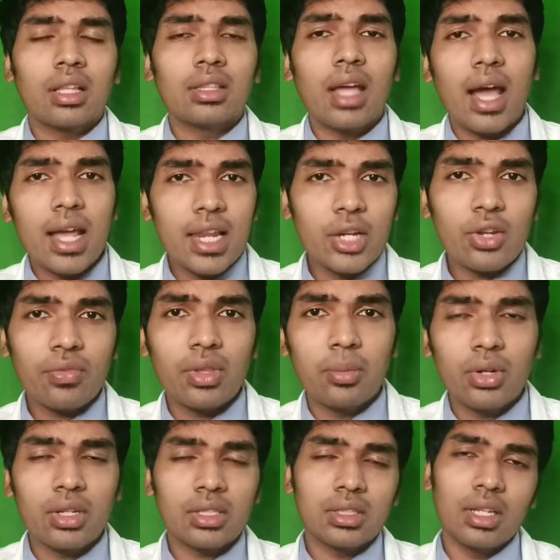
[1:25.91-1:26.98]
The highlight of the
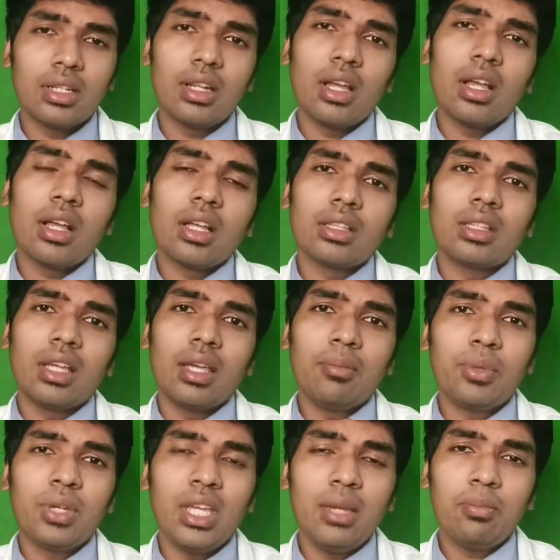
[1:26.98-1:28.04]
book is that the
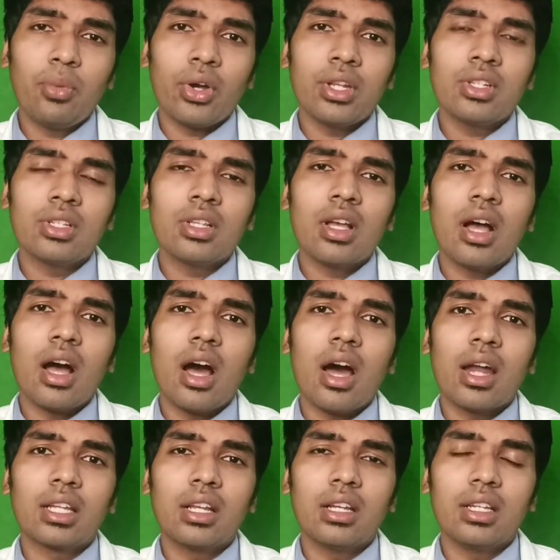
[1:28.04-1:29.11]
key points
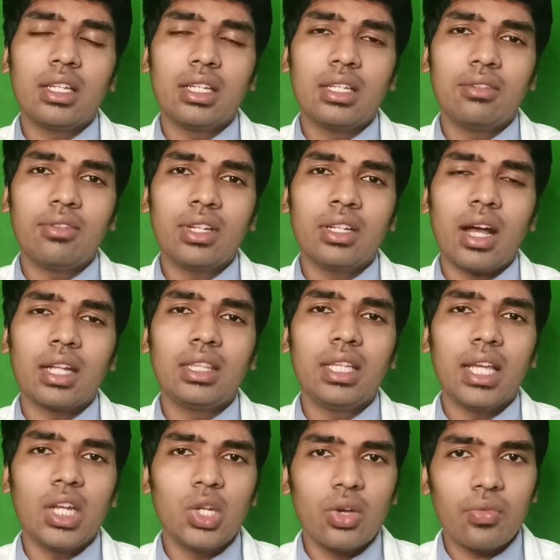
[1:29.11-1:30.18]
are given at
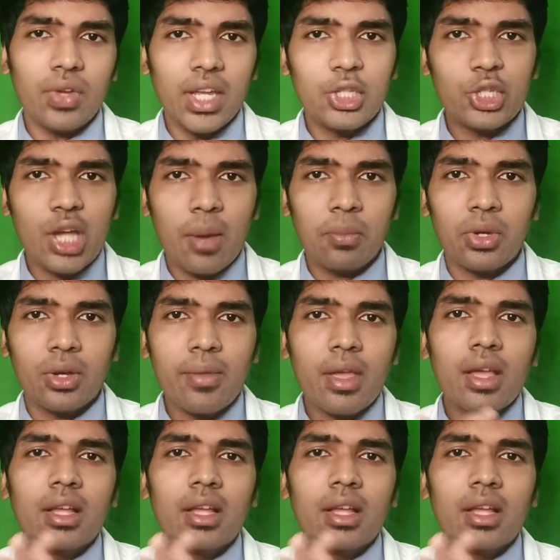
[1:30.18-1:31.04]
the end of each chapter.